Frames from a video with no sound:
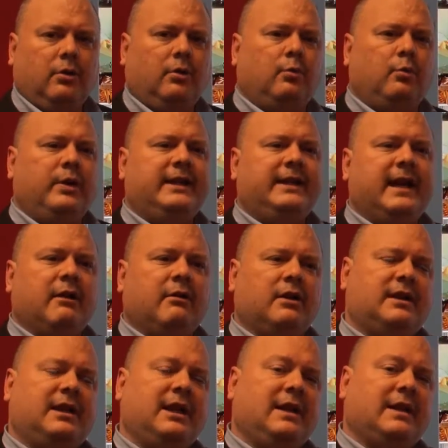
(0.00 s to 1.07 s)
We
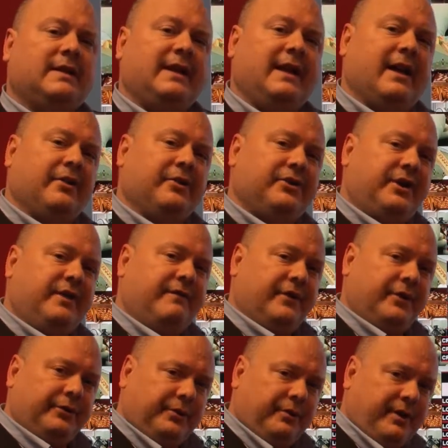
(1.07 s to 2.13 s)
guarantee that the LC
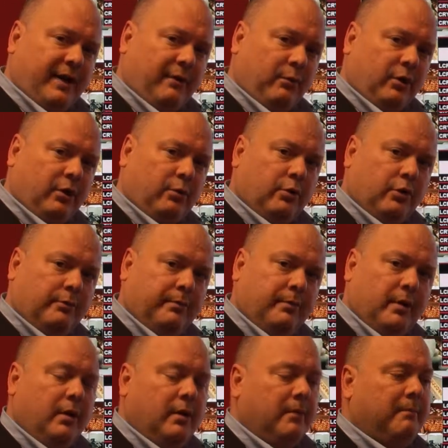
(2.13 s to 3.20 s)
filter network will
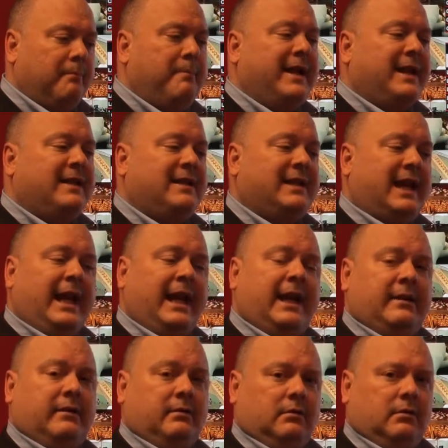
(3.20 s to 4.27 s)
maintain